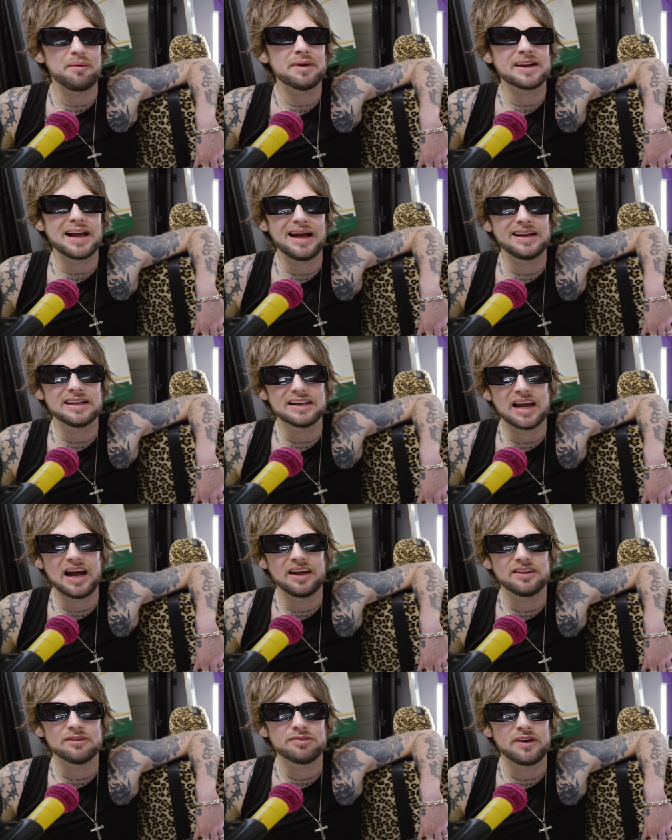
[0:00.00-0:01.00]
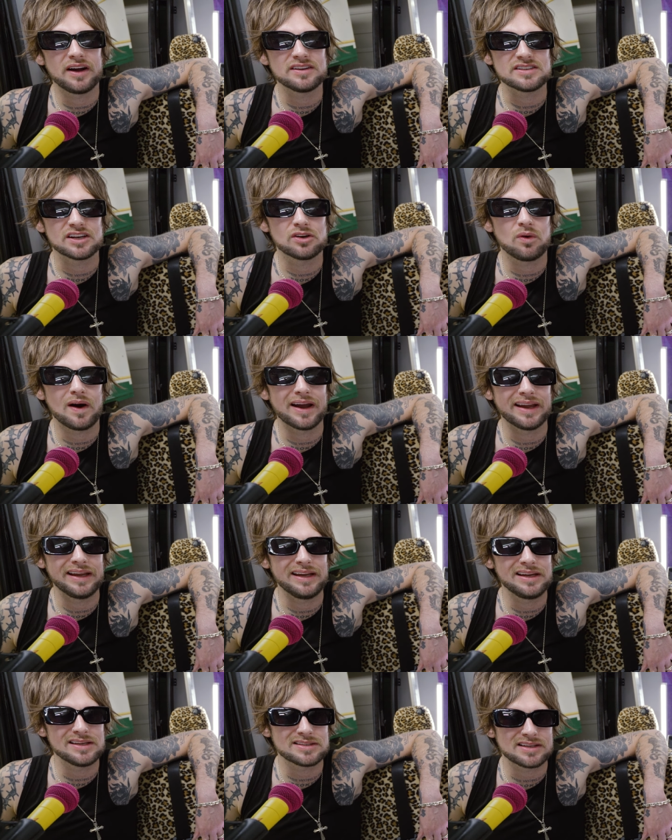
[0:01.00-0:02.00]
I'm a kind of guy that finds it quite
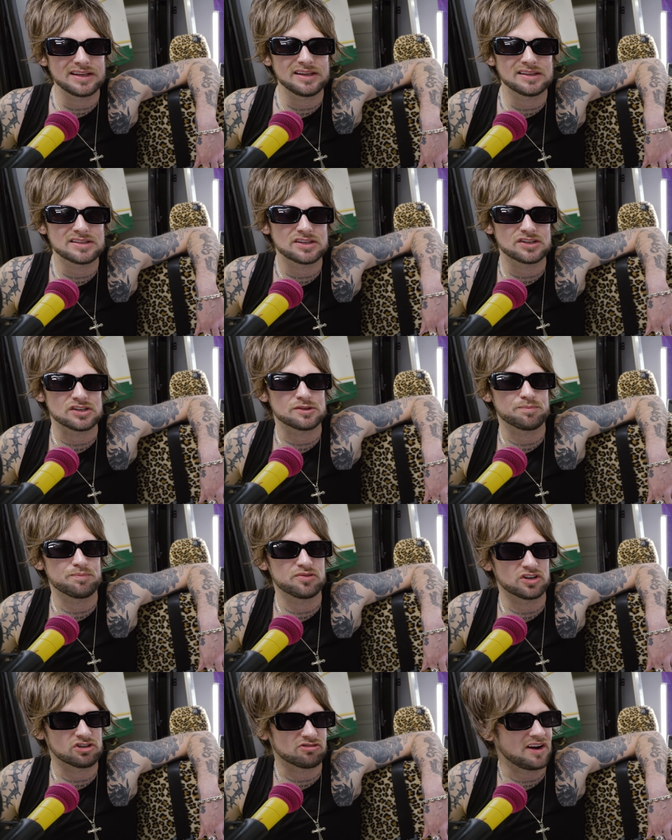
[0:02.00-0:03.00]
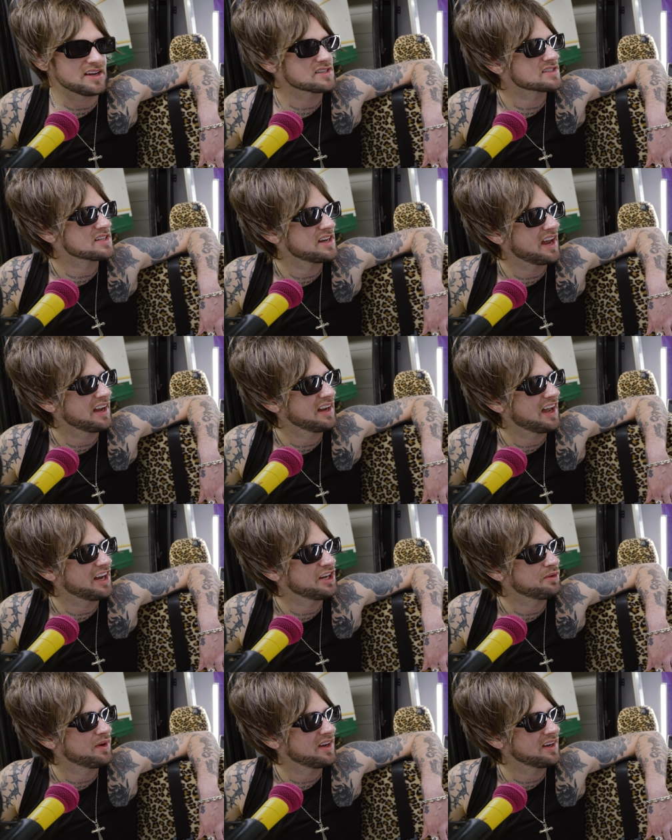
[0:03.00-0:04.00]
easy to just procrastinate
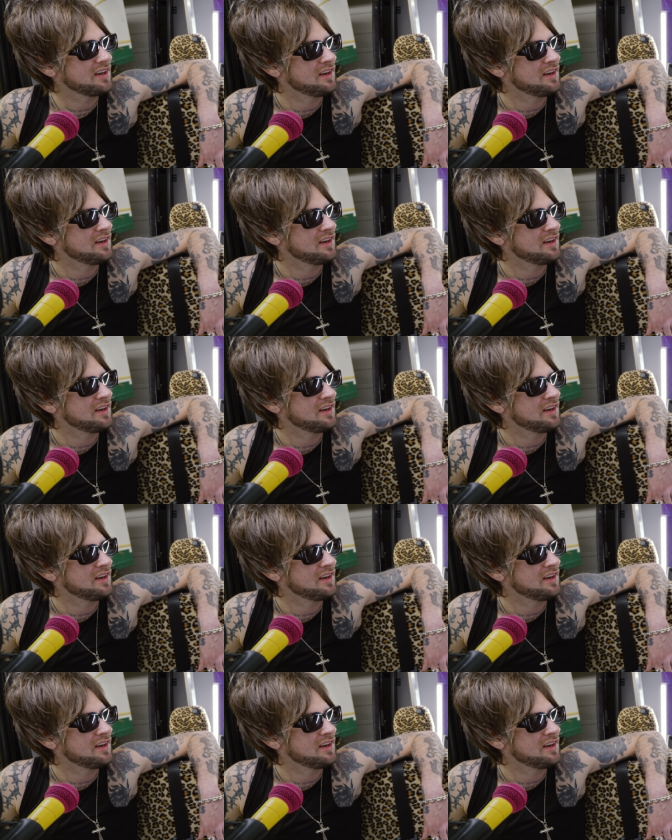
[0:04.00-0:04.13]
anyway.